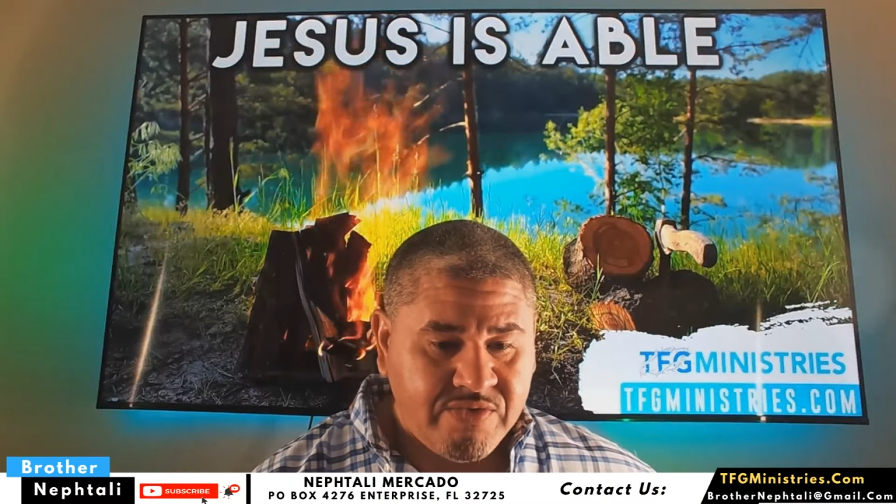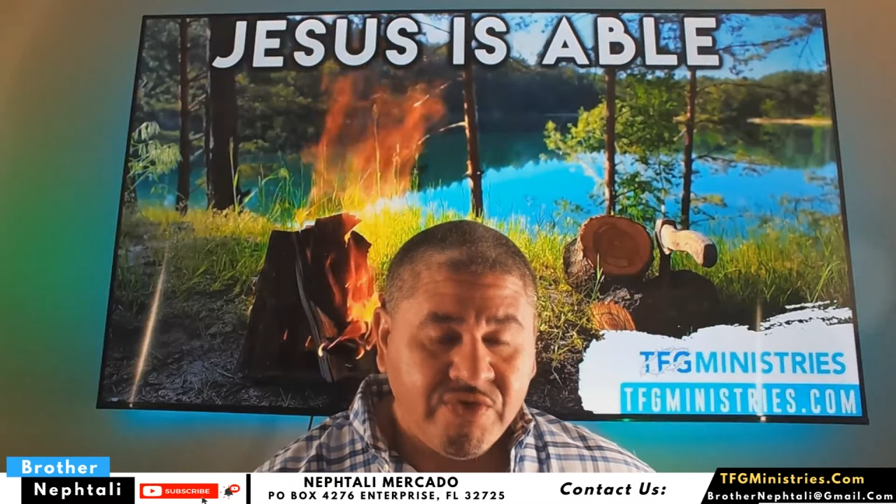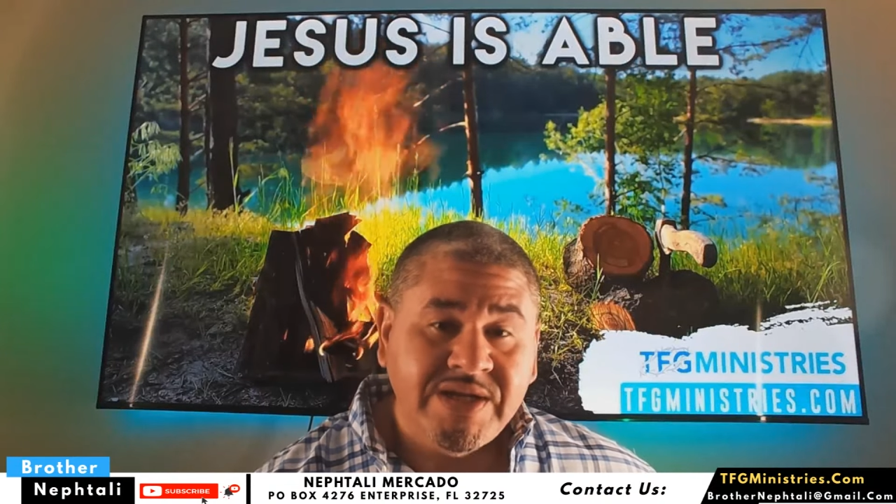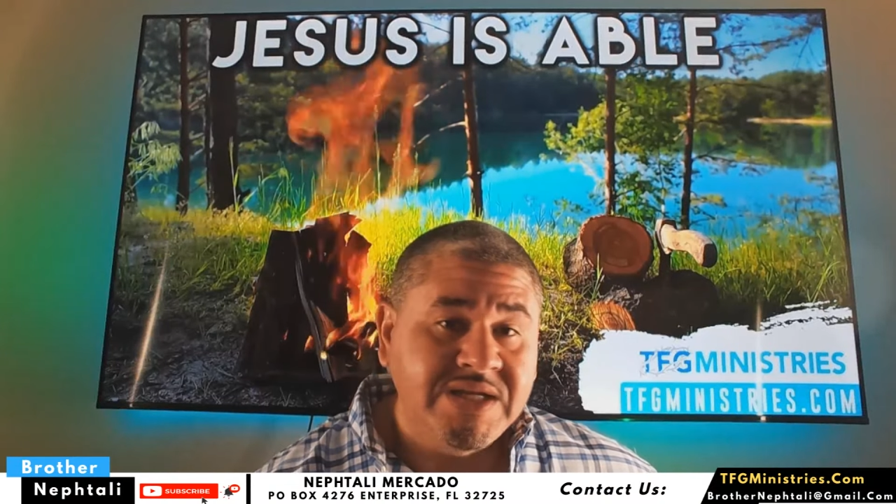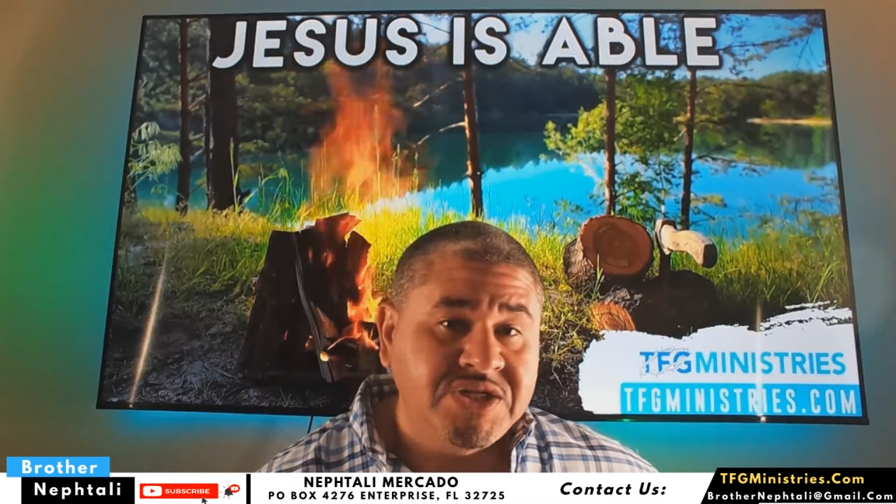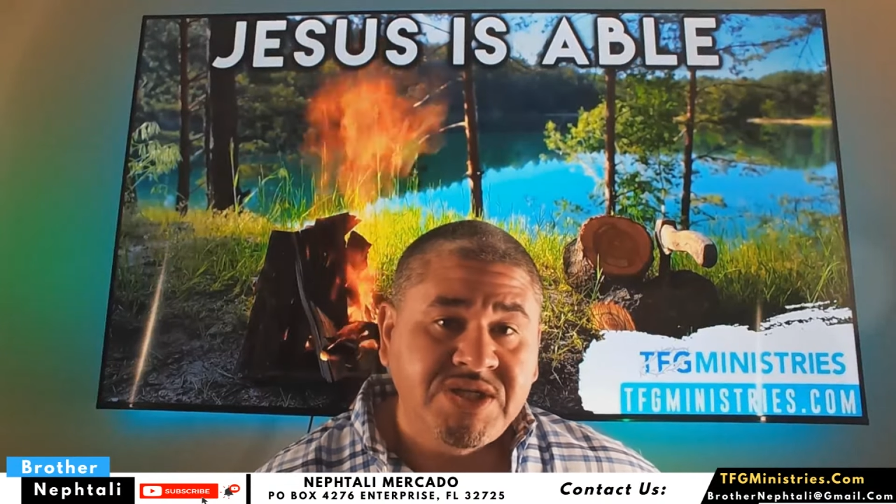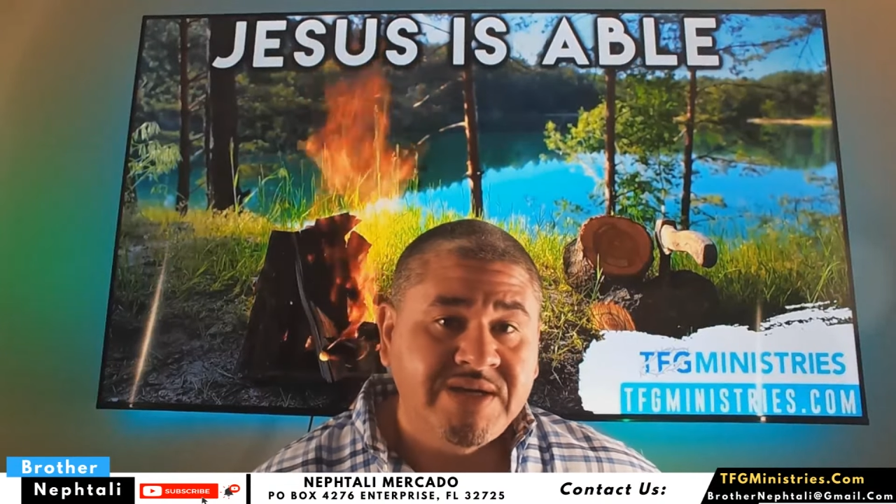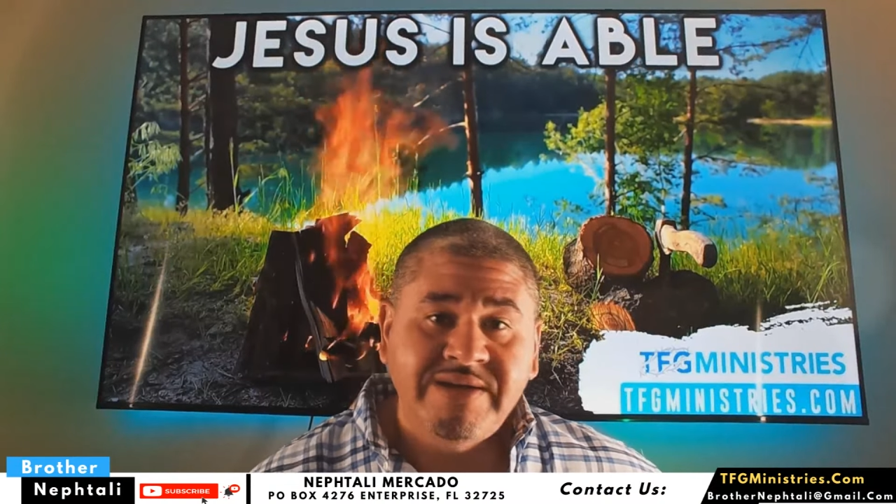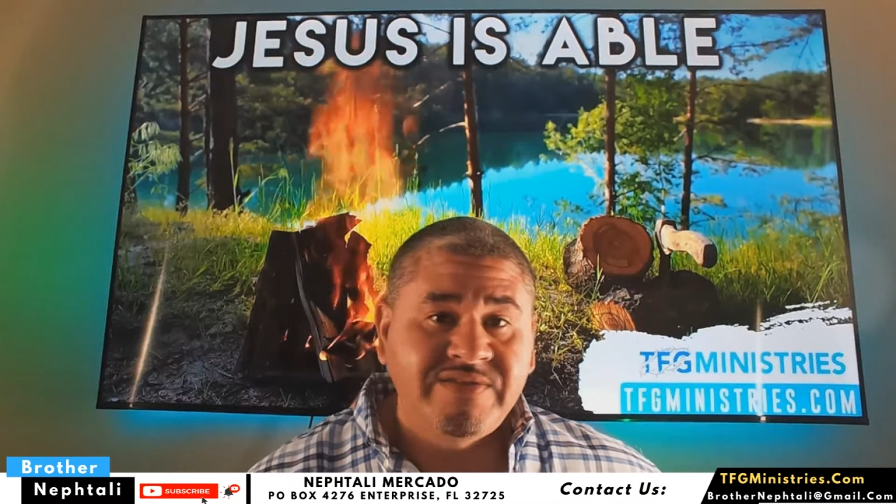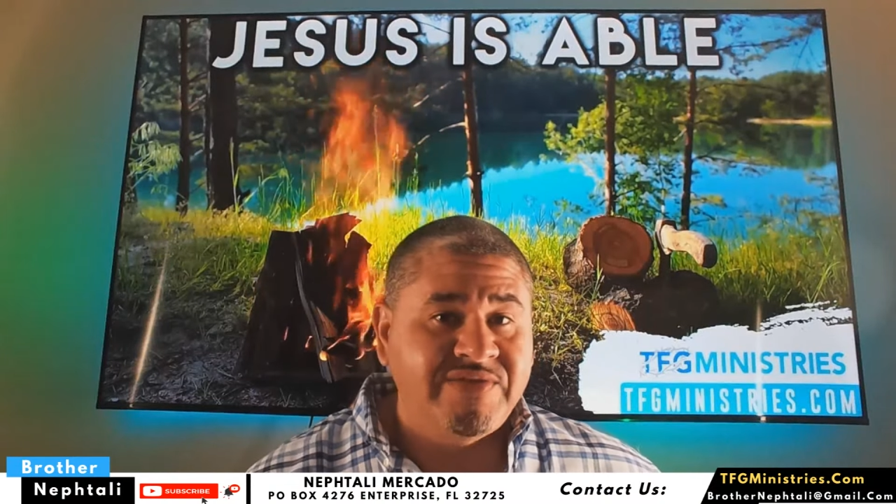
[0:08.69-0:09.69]
really
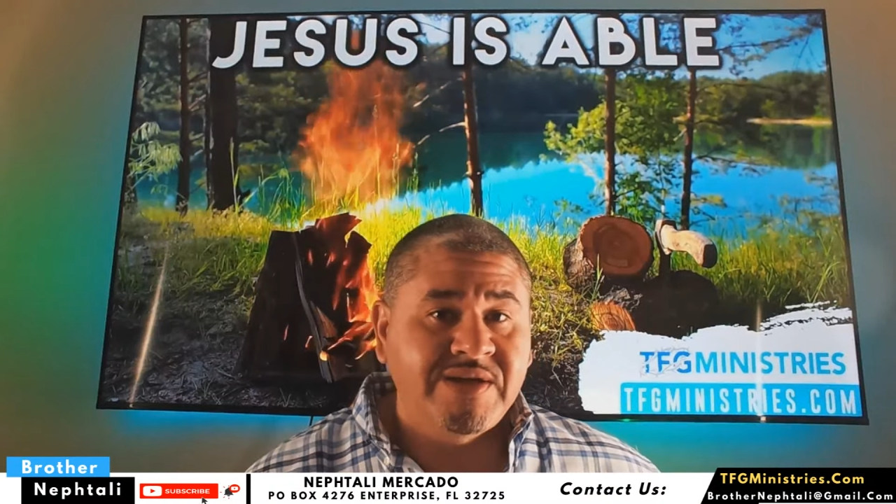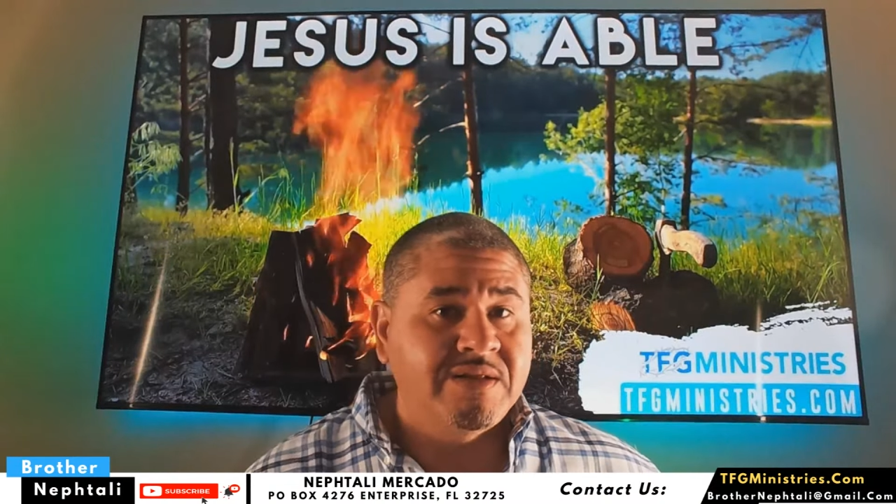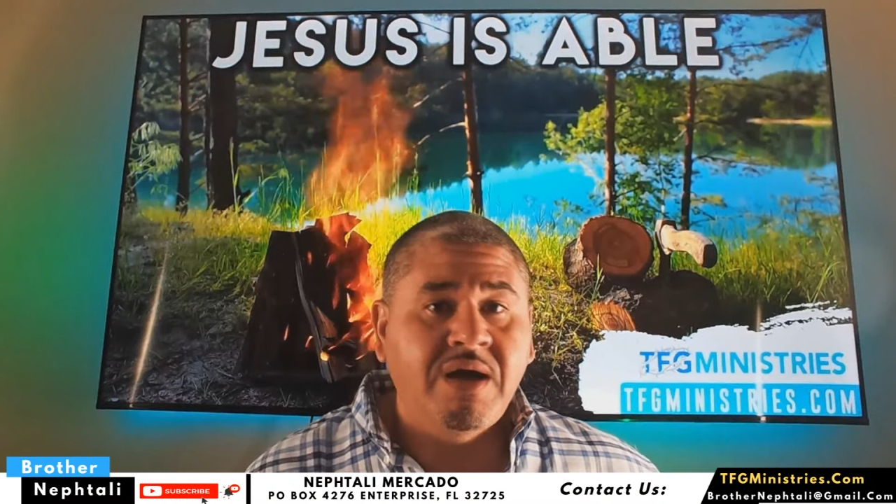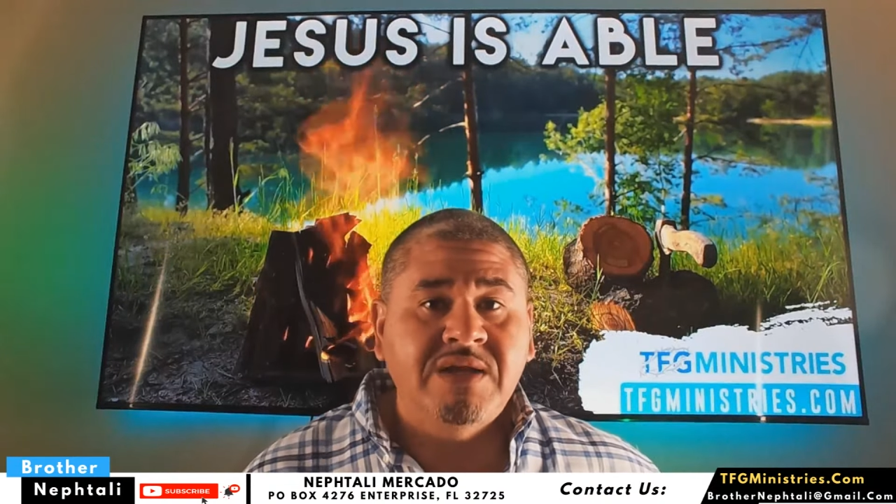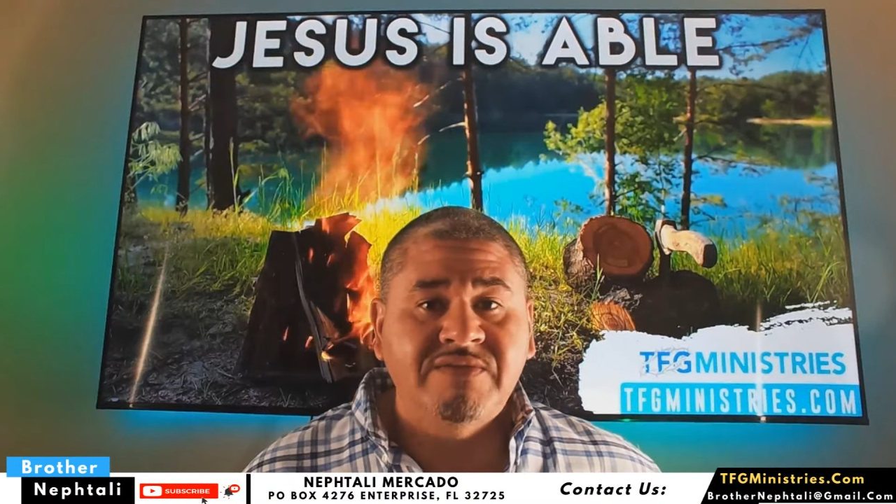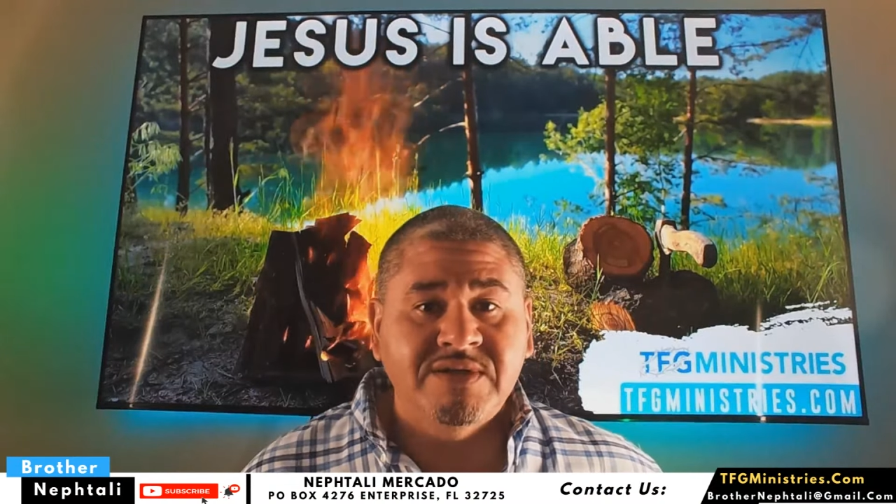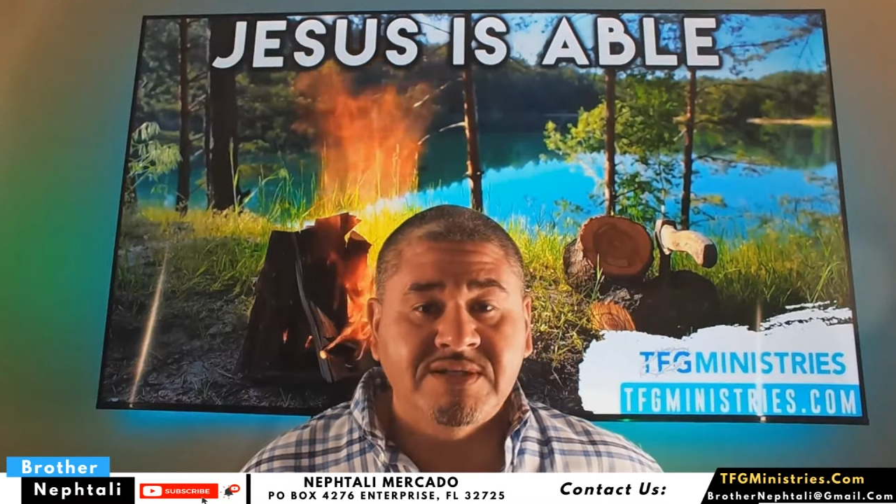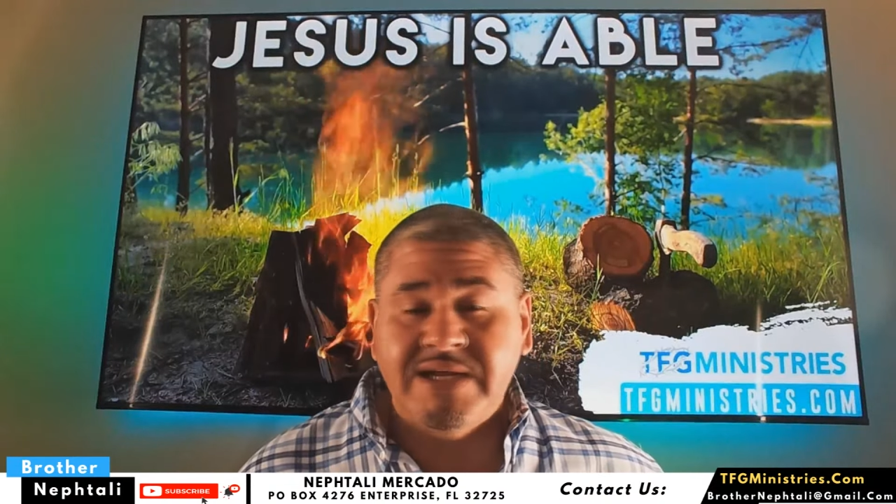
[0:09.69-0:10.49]
should convict all of us.